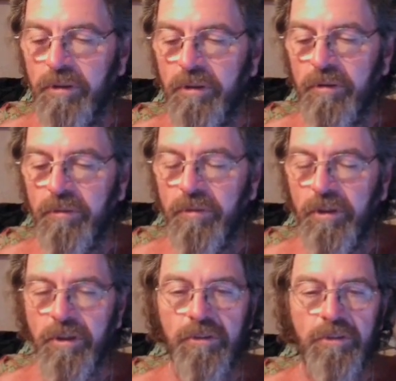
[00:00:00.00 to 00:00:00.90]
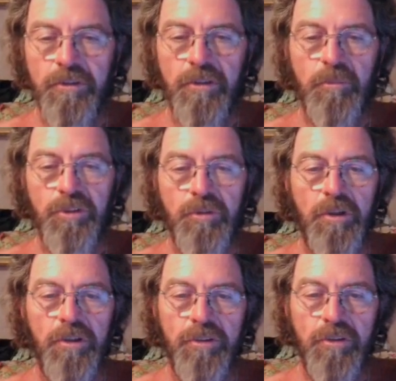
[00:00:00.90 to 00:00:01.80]
You know, like I just
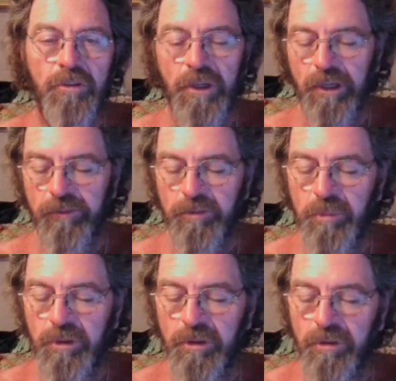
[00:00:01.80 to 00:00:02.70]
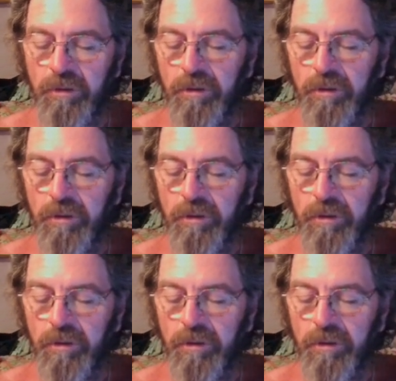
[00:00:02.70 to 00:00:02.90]
demonstrated, you don't have to be